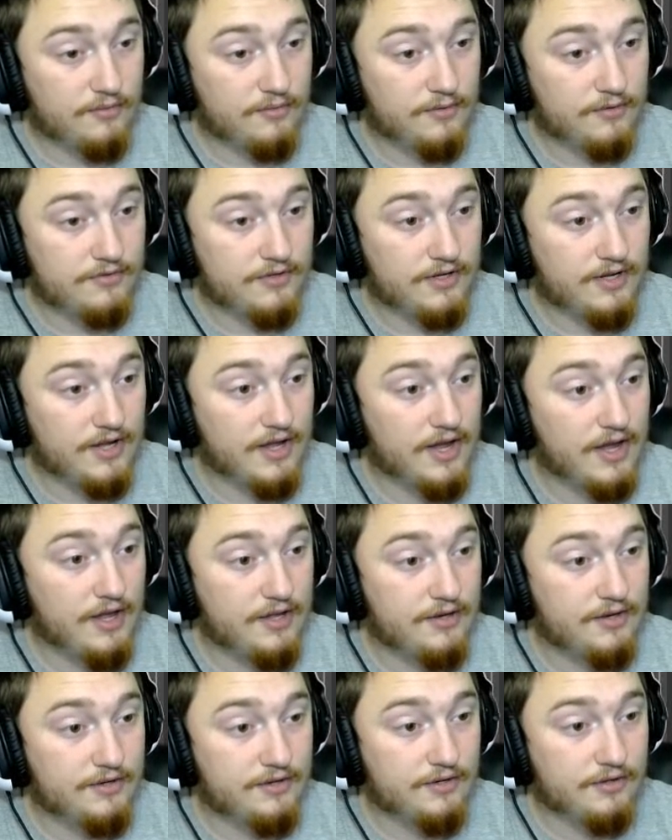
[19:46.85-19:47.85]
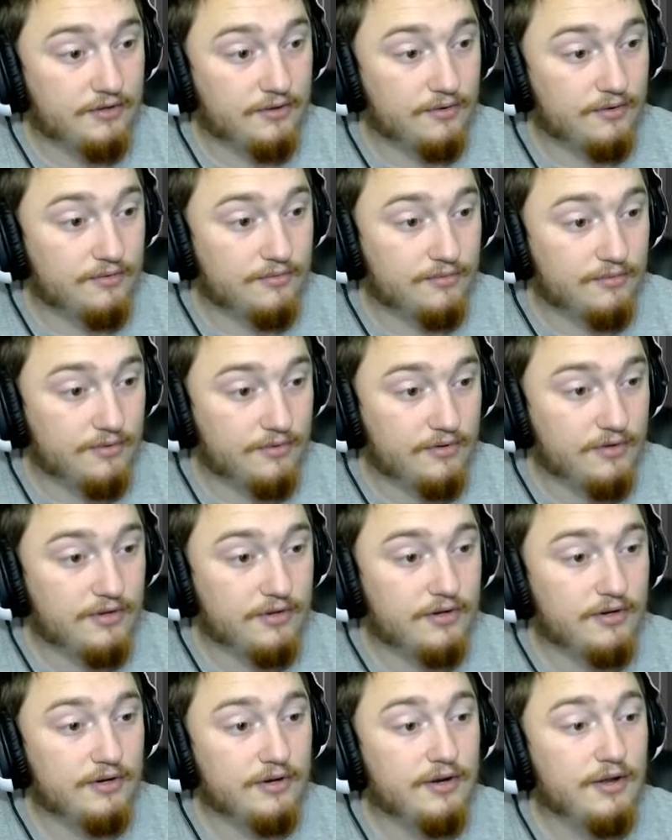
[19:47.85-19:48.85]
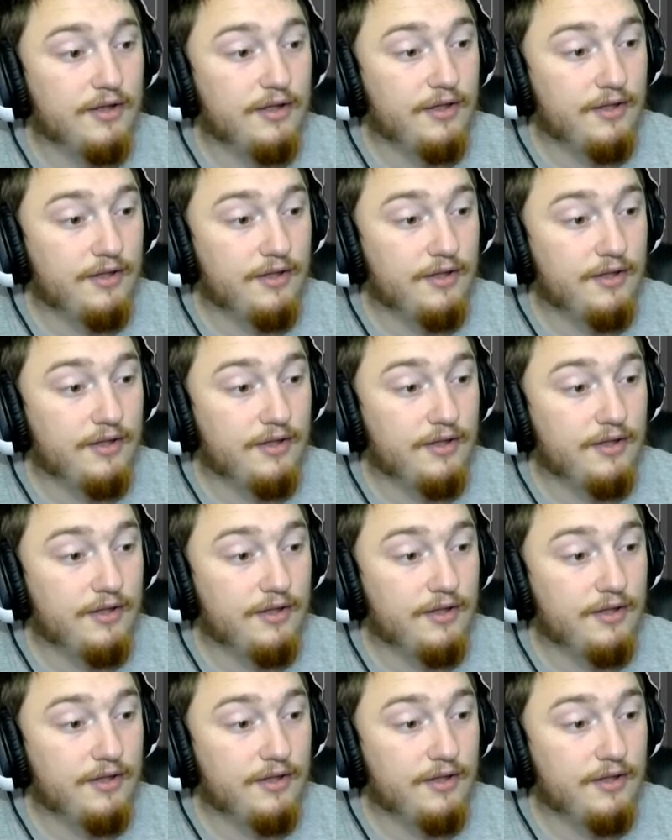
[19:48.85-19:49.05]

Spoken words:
Once again, go through here,